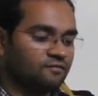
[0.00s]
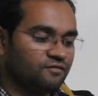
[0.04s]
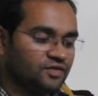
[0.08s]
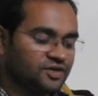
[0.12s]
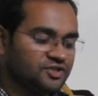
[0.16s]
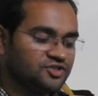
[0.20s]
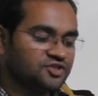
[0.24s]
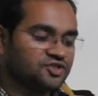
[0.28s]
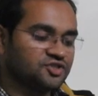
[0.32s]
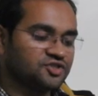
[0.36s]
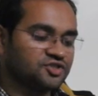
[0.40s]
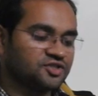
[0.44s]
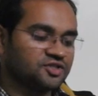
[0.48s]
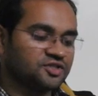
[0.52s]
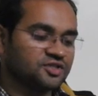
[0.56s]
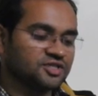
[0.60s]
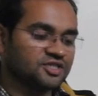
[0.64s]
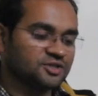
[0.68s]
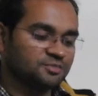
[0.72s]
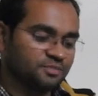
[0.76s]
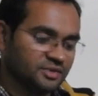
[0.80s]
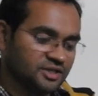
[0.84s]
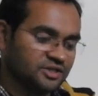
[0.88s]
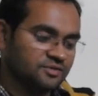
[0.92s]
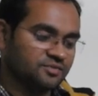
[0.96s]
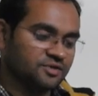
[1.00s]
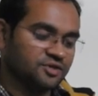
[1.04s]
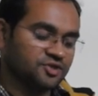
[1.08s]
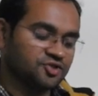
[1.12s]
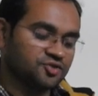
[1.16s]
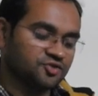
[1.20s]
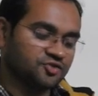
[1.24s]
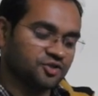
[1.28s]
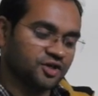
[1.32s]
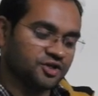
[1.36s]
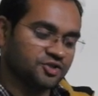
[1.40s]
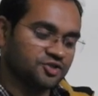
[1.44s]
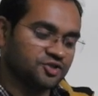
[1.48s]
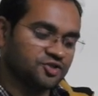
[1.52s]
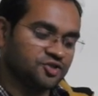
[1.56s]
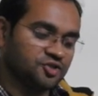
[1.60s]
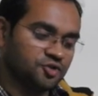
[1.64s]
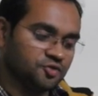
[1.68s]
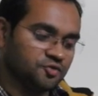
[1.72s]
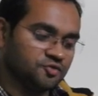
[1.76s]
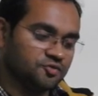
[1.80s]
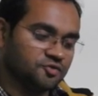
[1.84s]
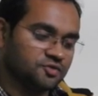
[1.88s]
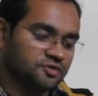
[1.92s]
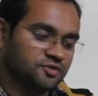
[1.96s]
which specimen should I
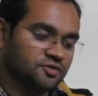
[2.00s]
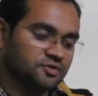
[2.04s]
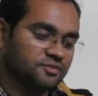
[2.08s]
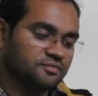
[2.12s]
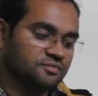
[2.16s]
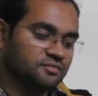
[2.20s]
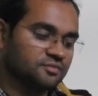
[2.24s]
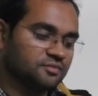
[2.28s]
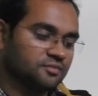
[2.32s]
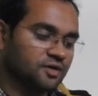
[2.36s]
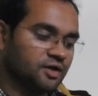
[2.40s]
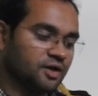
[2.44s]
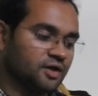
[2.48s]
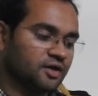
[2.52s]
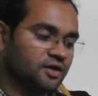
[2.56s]
choose?